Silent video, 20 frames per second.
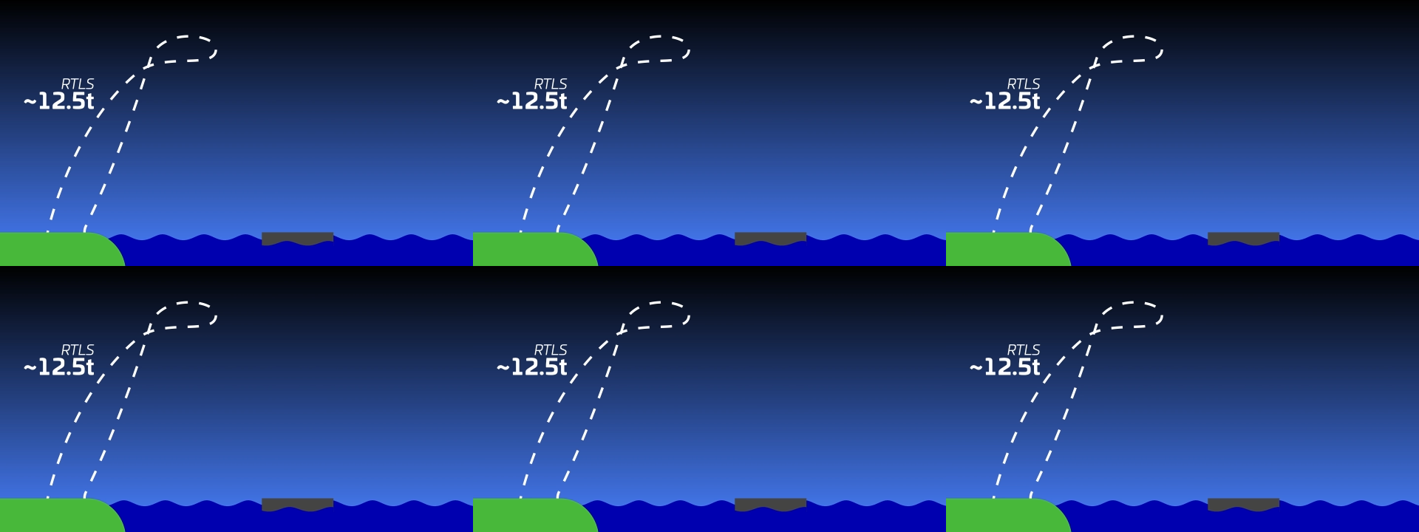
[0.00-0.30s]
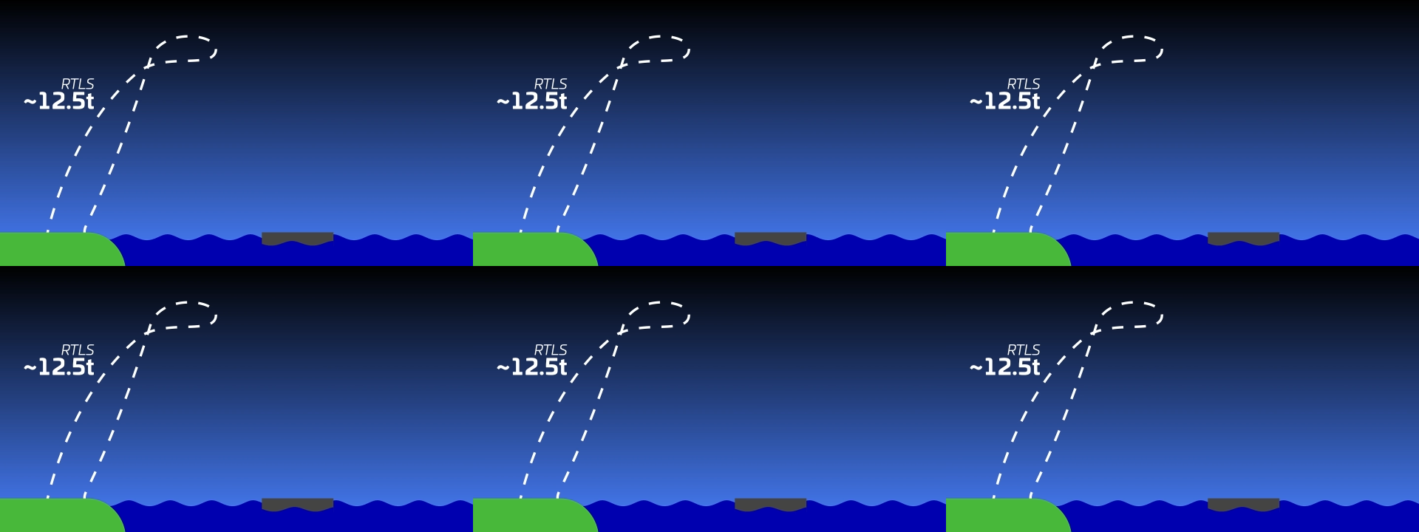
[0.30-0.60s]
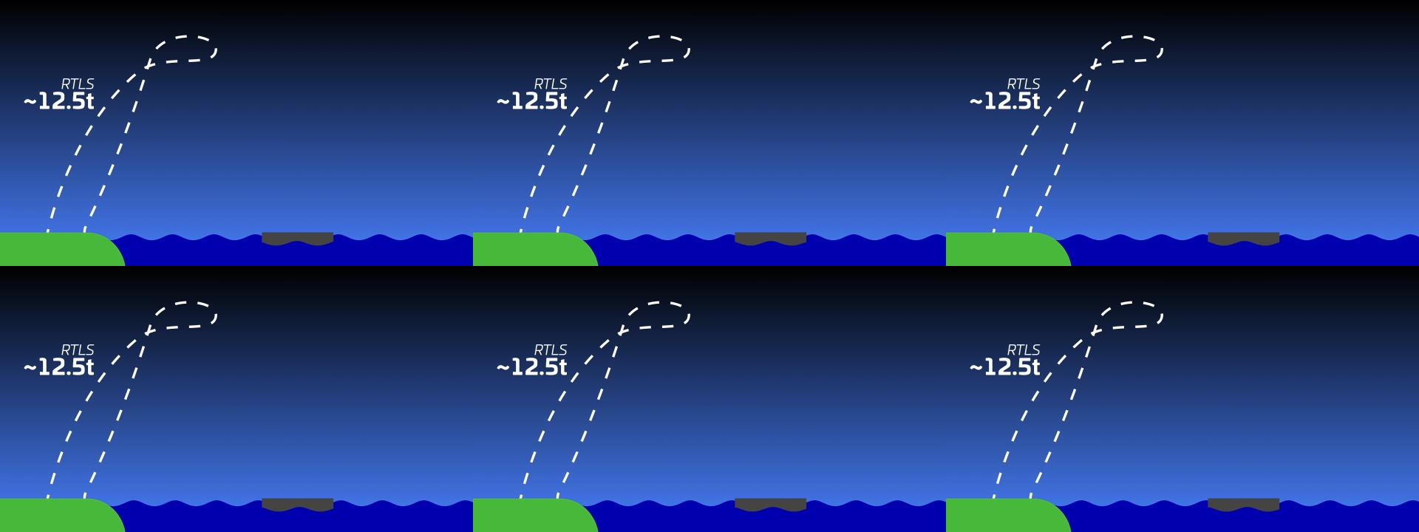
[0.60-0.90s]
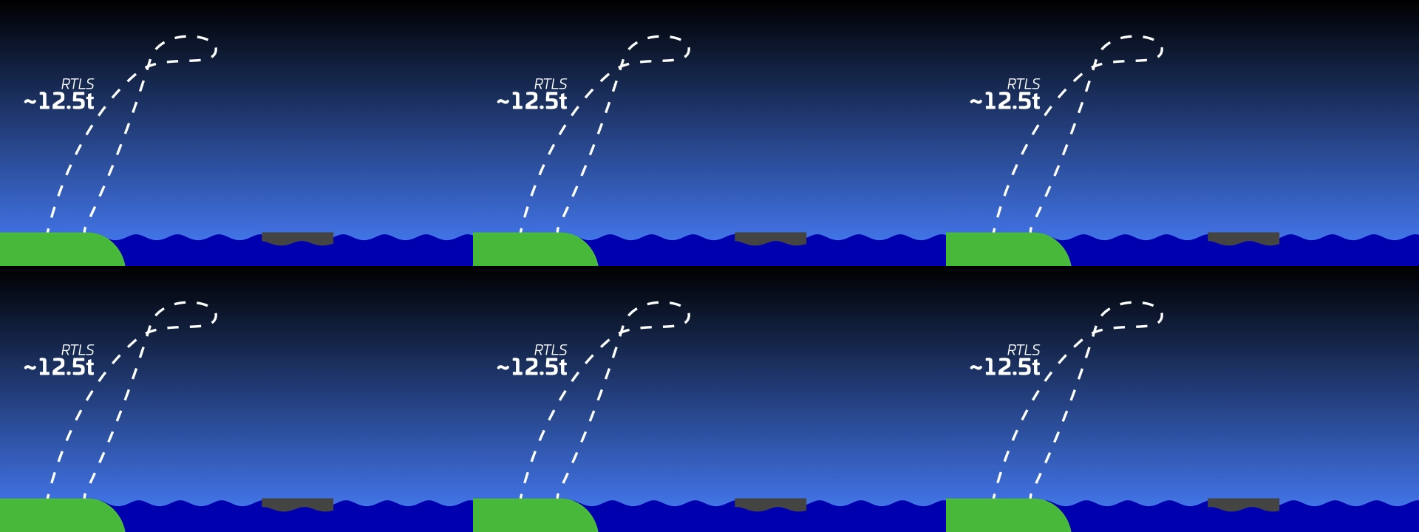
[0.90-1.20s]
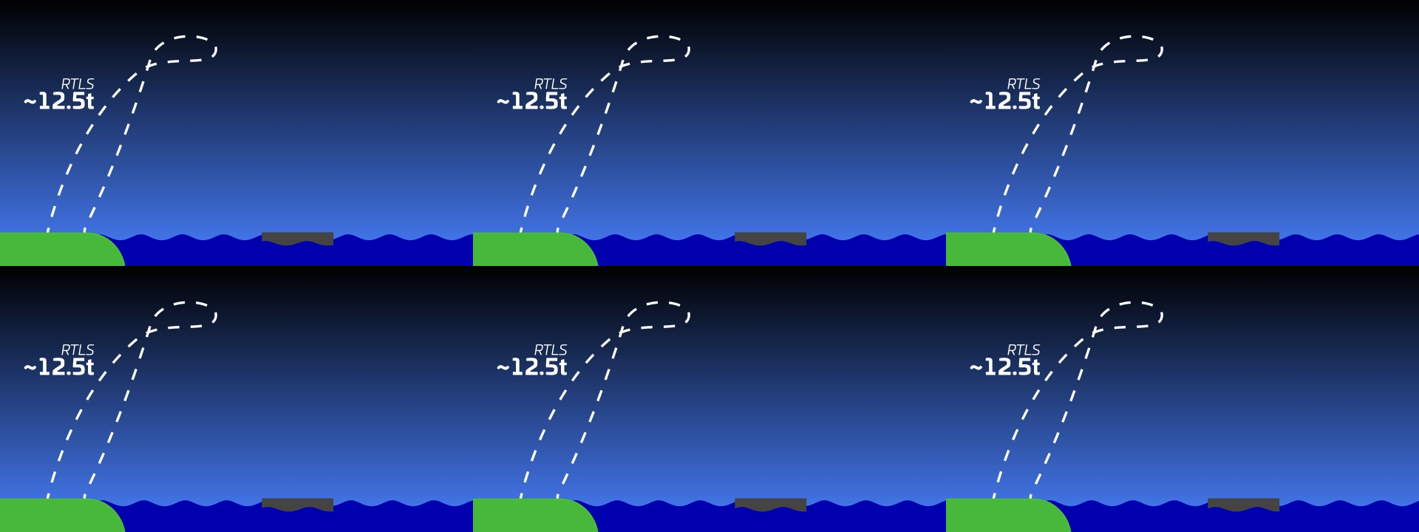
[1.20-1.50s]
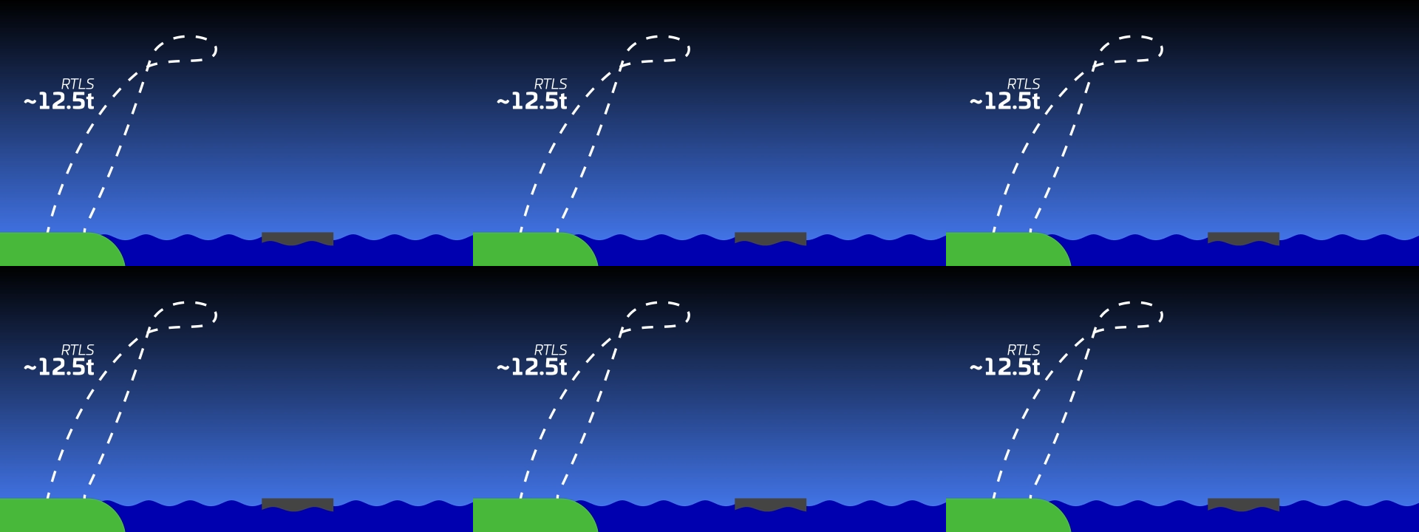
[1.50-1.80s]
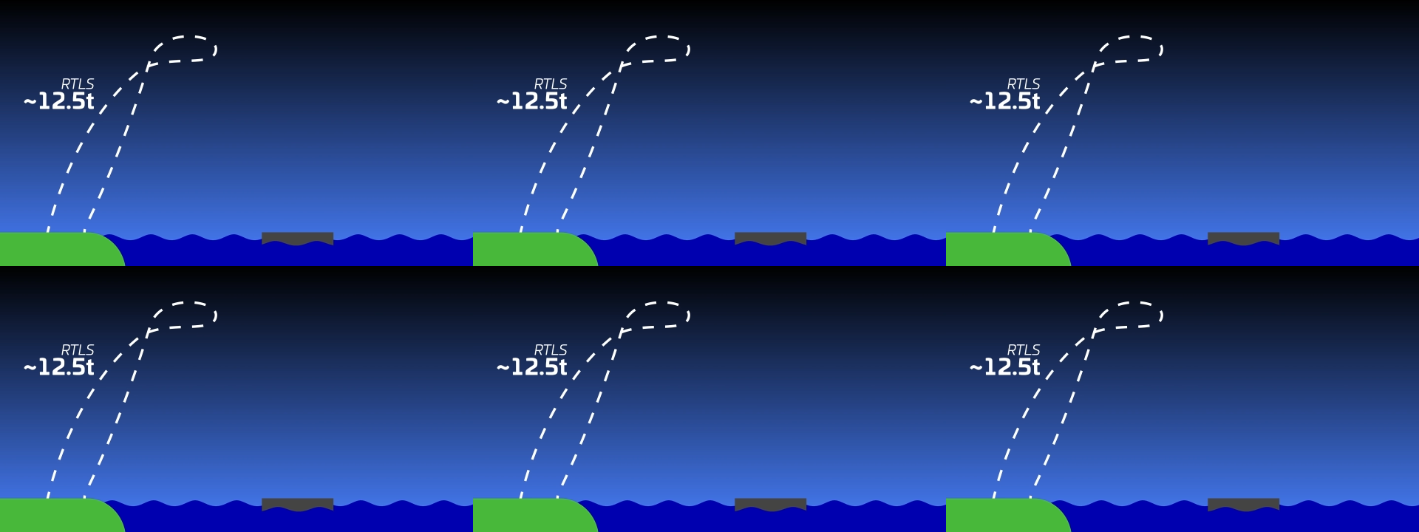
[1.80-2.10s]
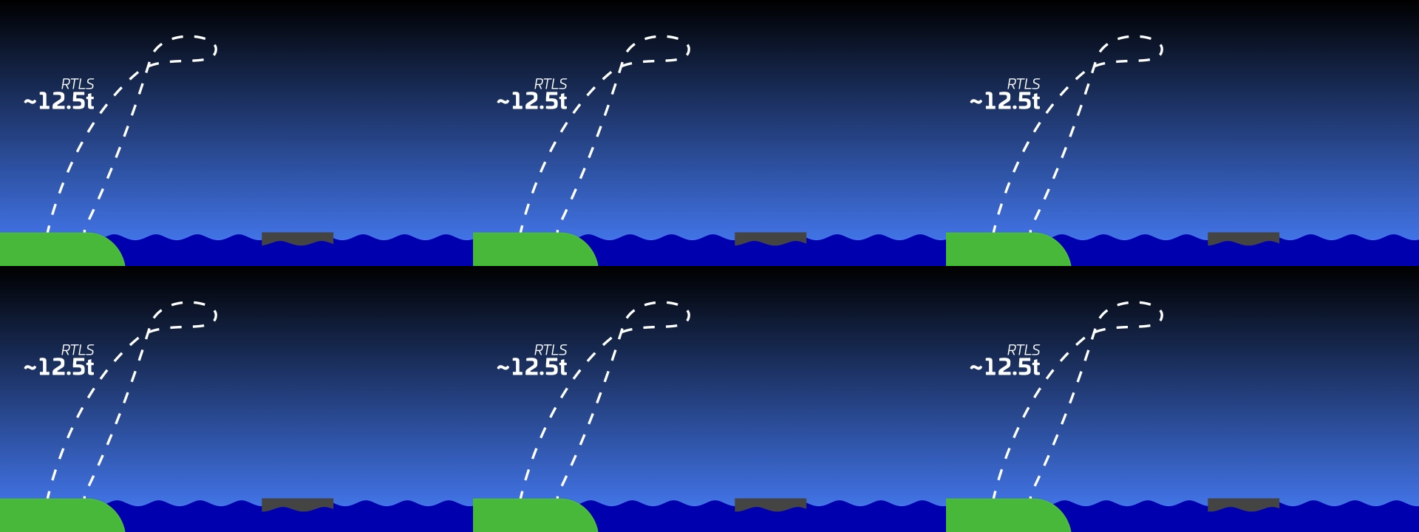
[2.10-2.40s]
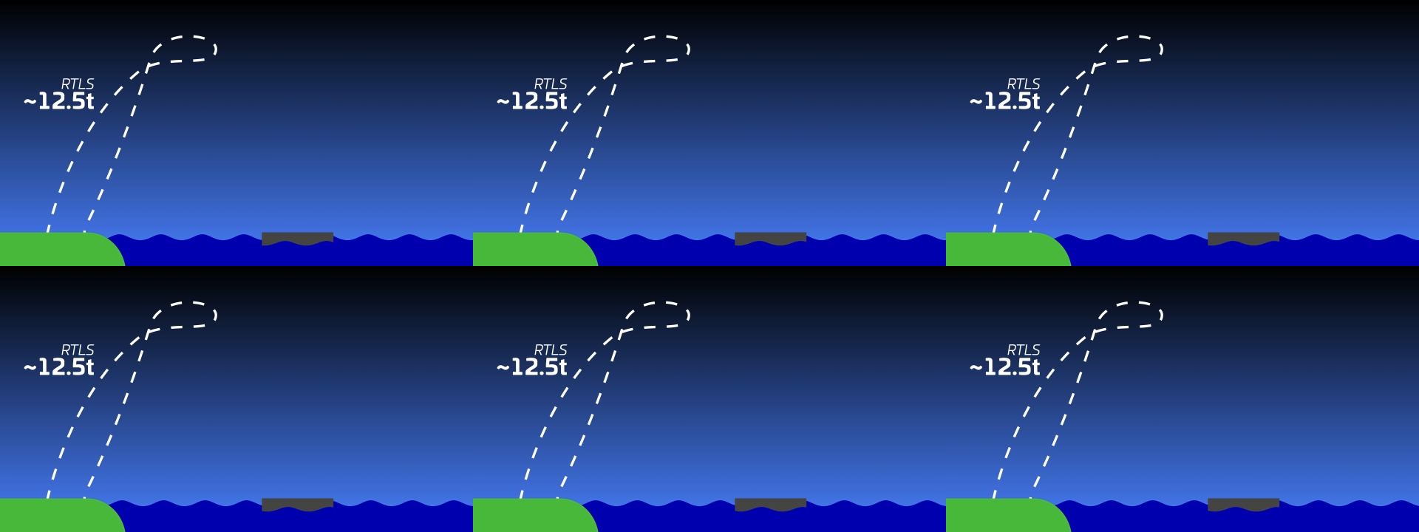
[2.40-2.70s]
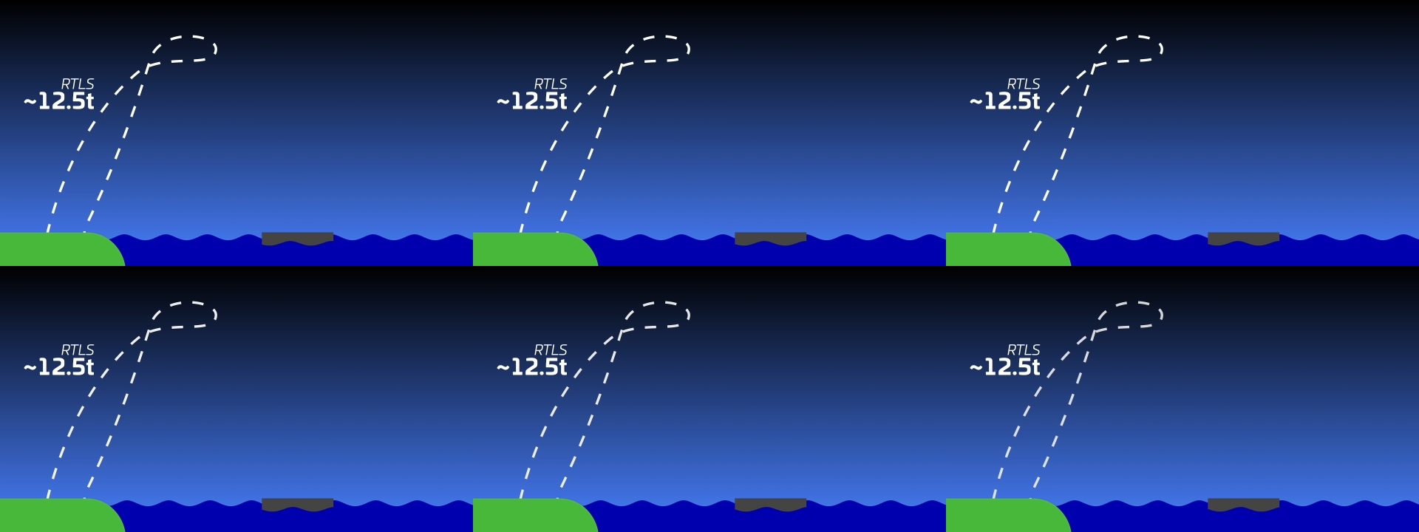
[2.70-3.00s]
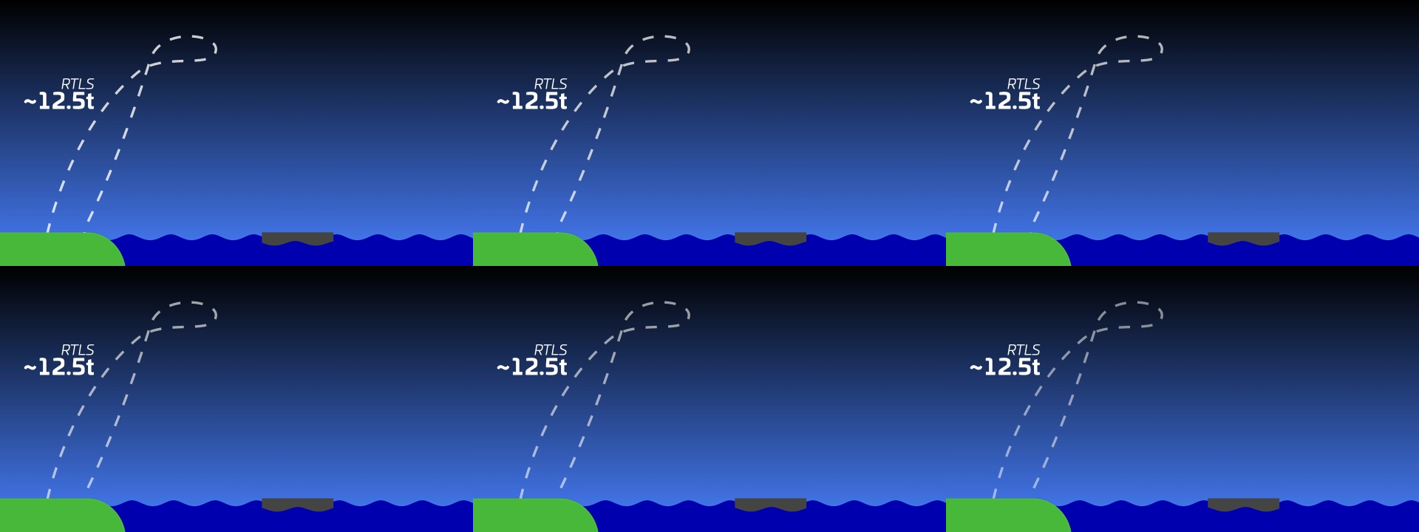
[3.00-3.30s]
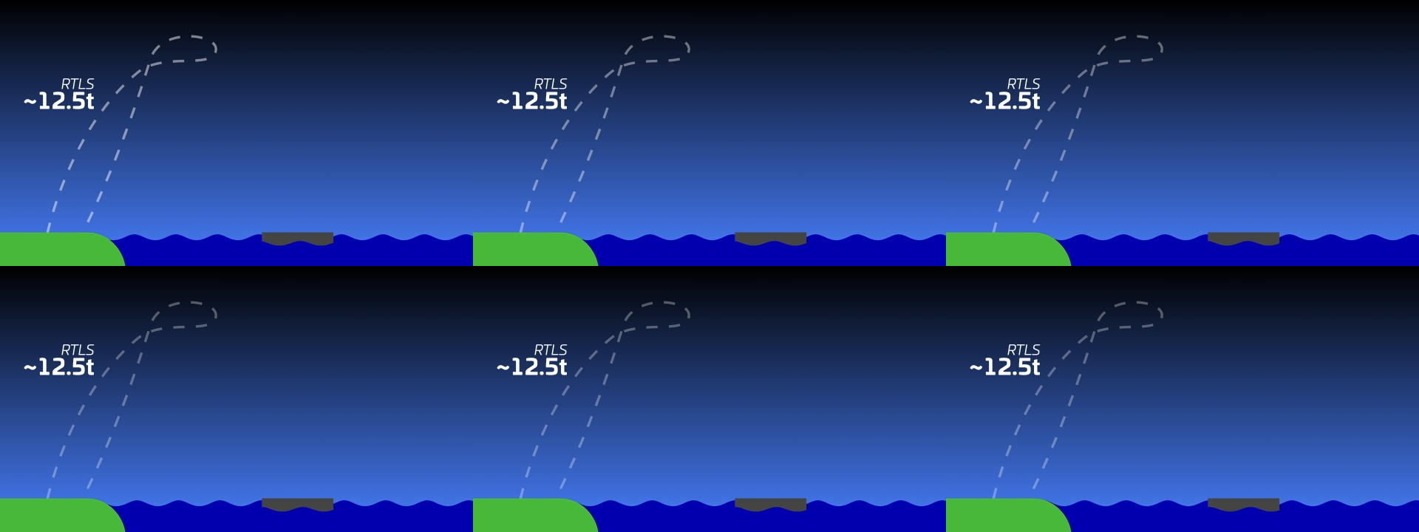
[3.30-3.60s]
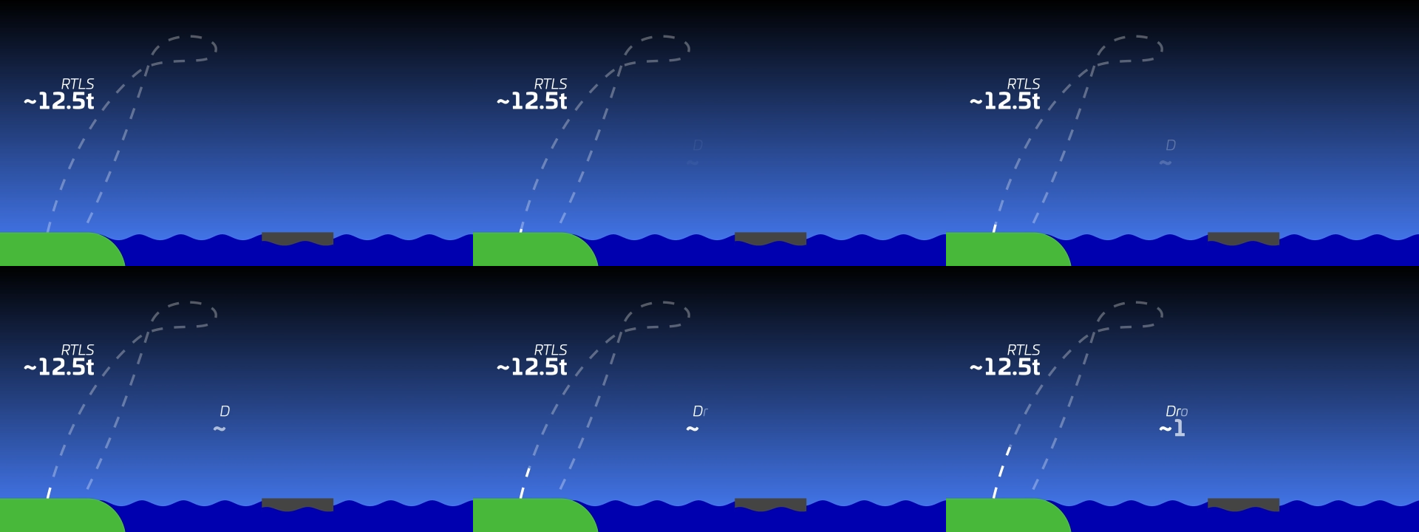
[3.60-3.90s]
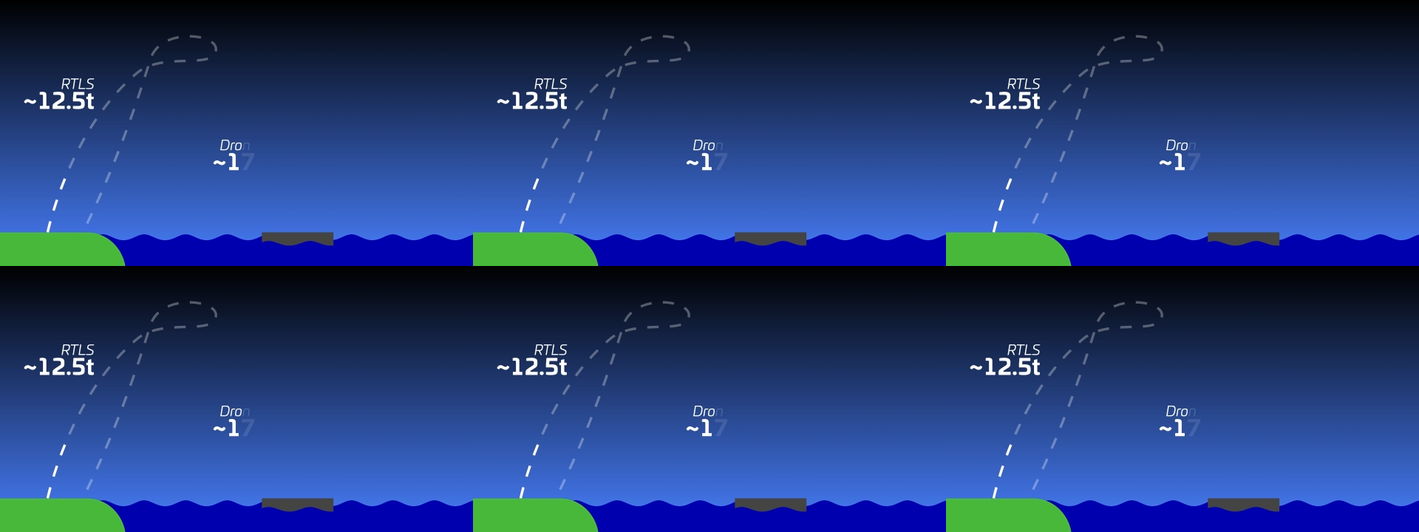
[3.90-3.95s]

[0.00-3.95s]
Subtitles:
Nobody's mouth can be seen.